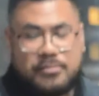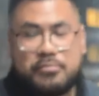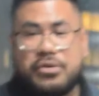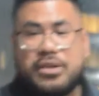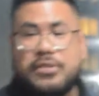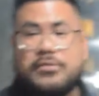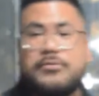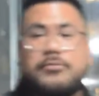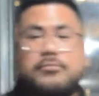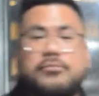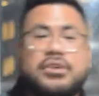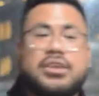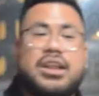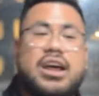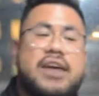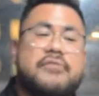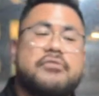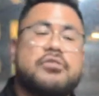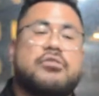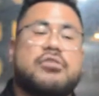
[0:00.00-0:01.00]
but but I
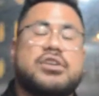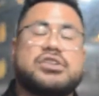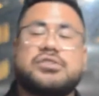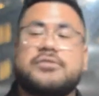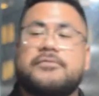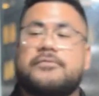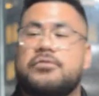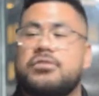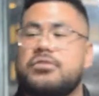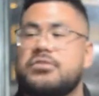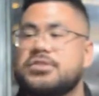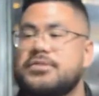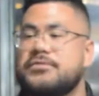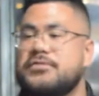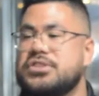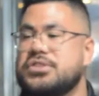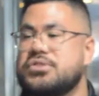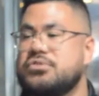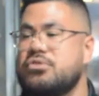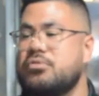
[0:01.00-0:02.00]
have a question for those of
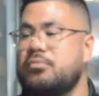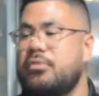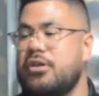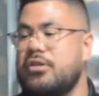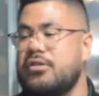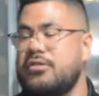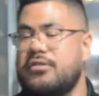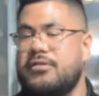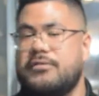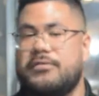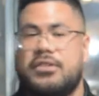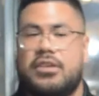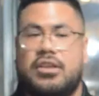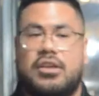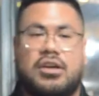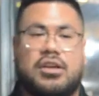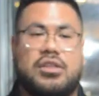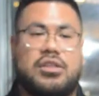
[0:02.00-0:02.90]
us who are part of the uh,